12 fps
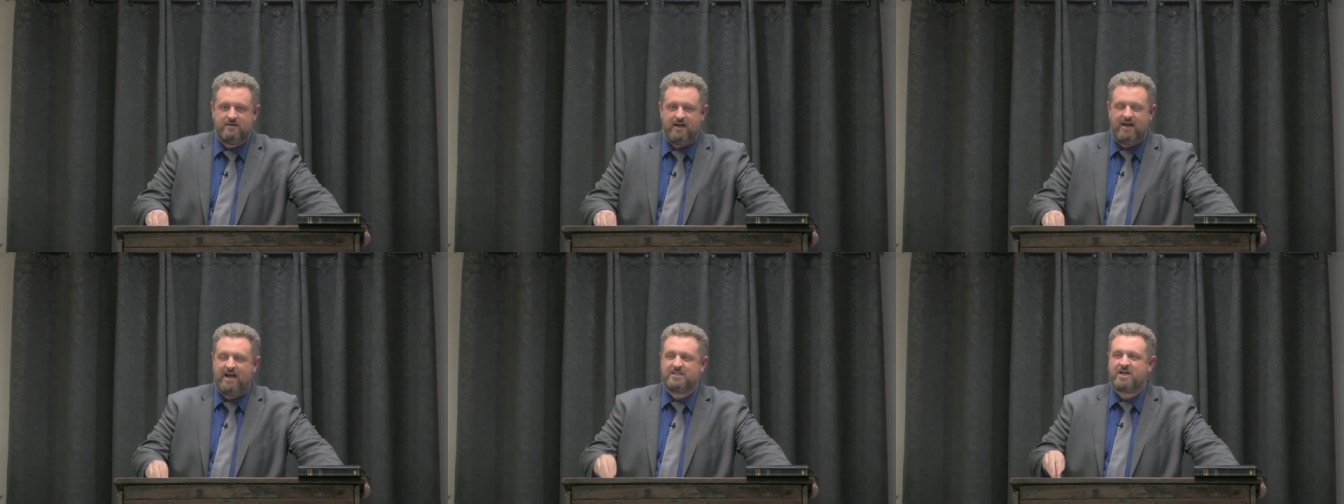
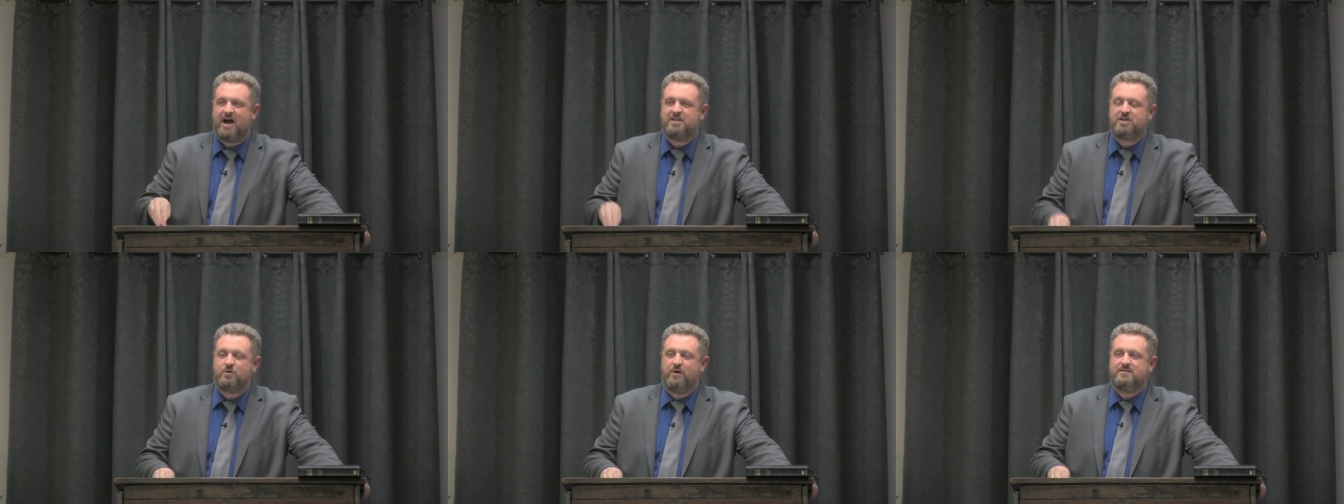It has
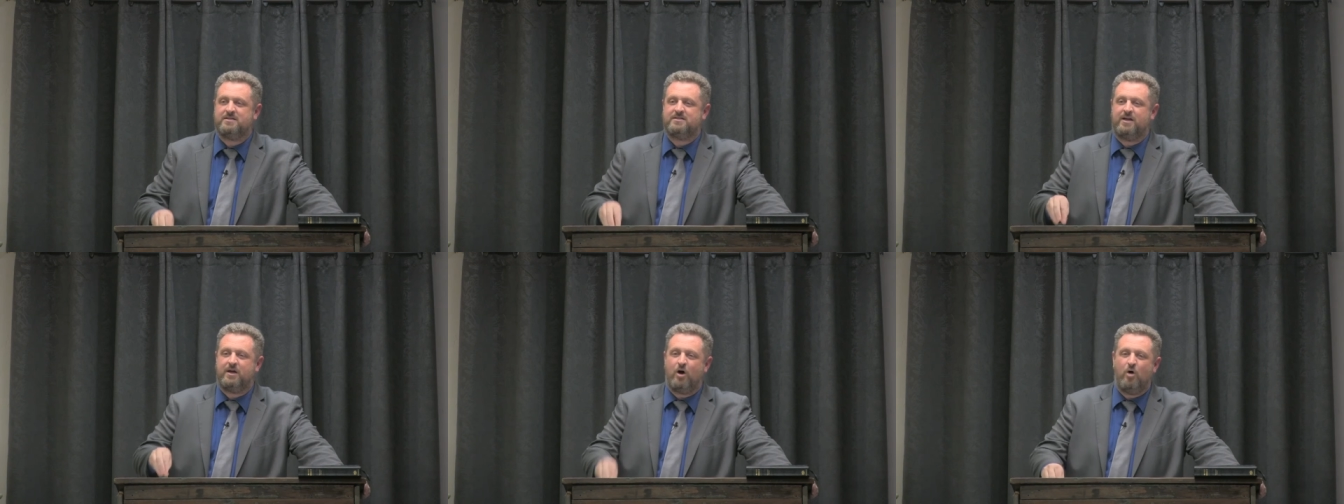consequences
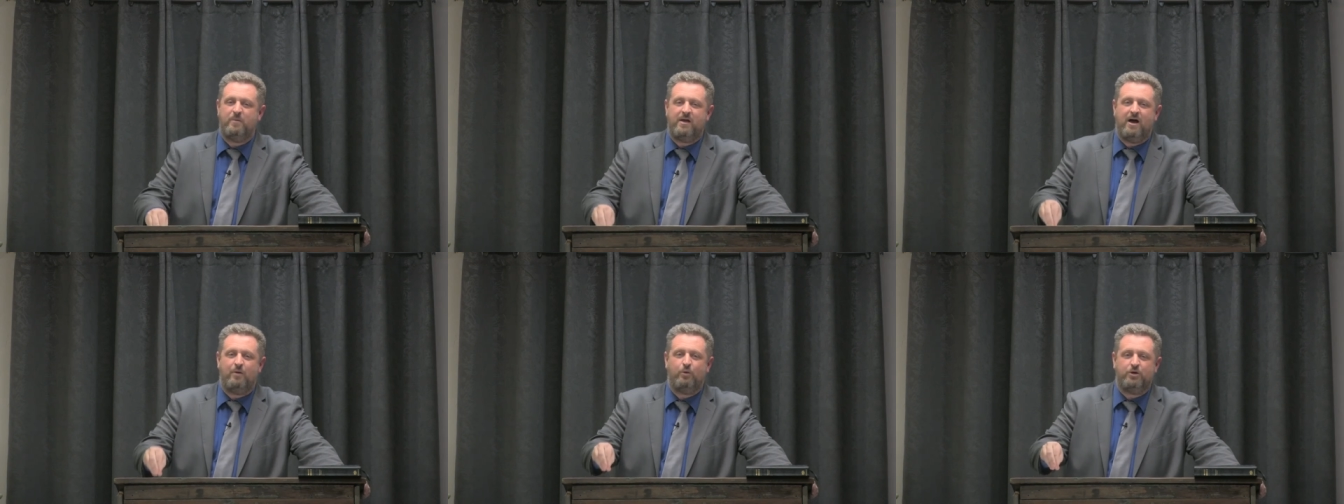that go
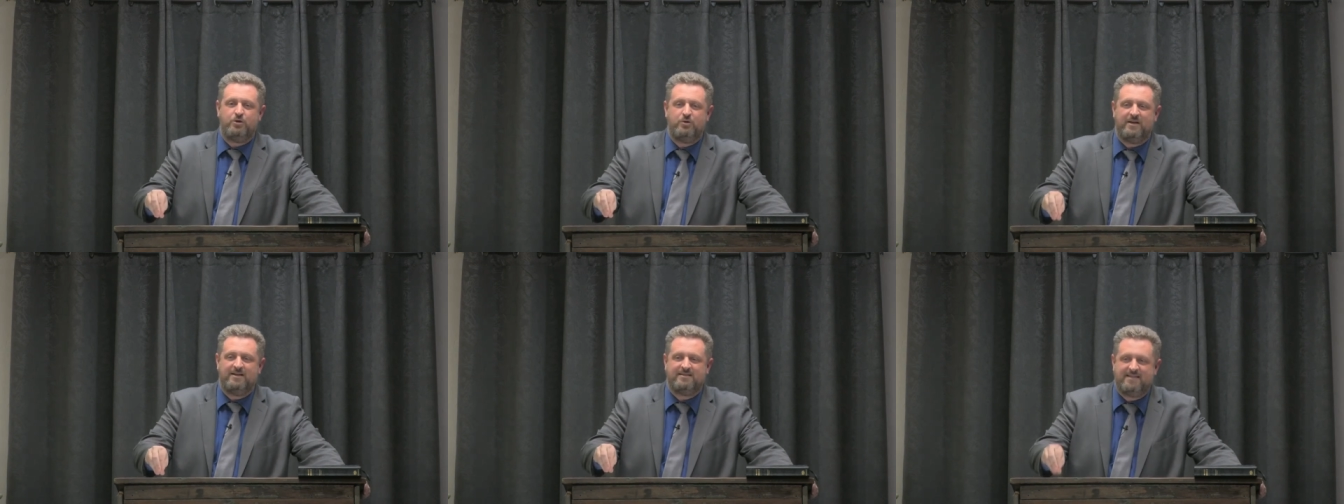beyond what you
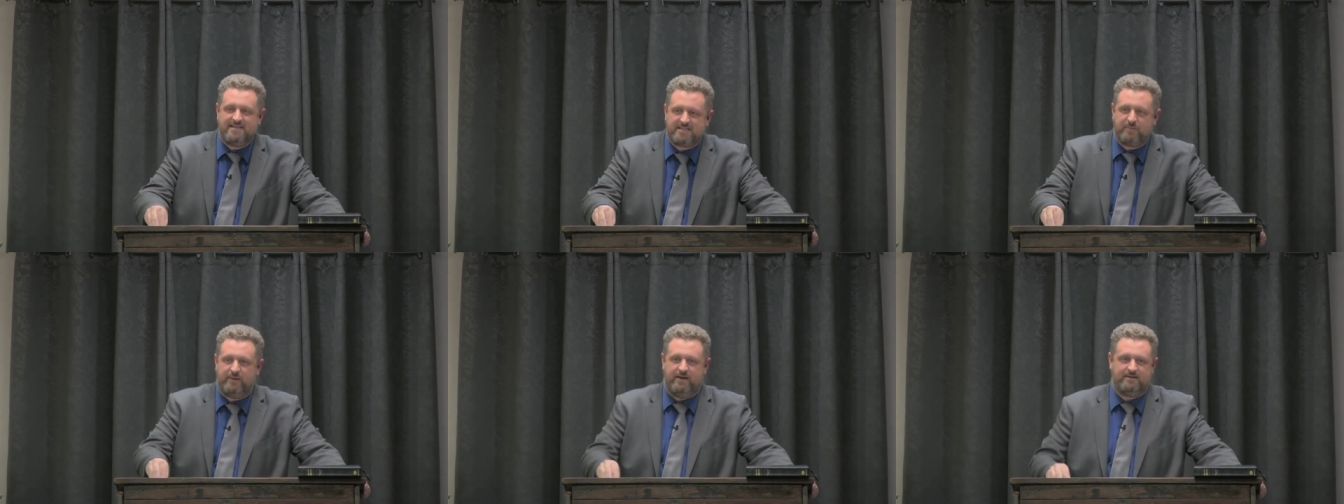can
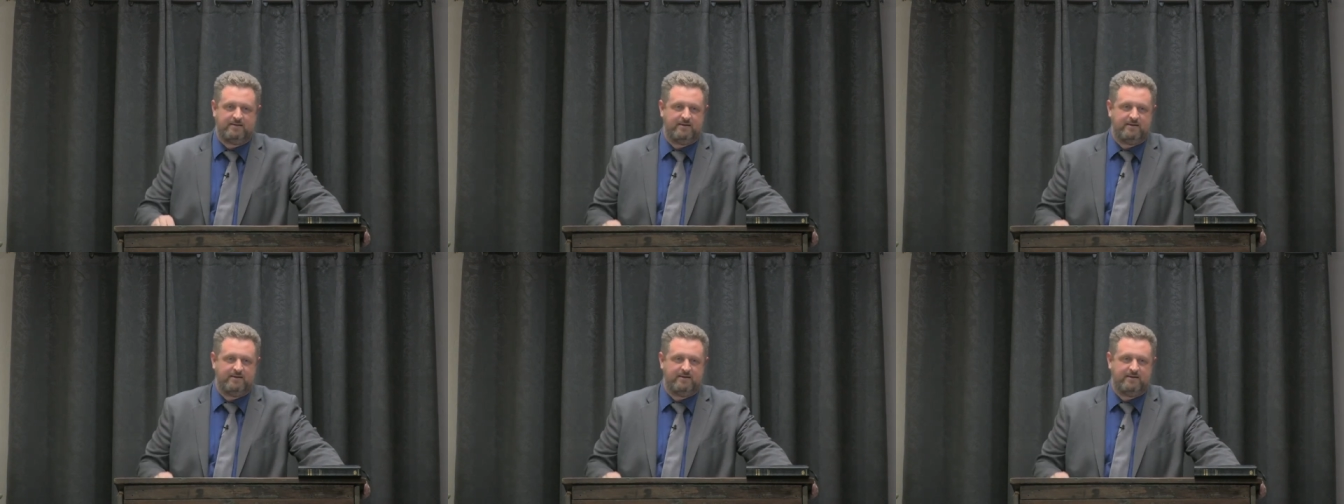anticipate.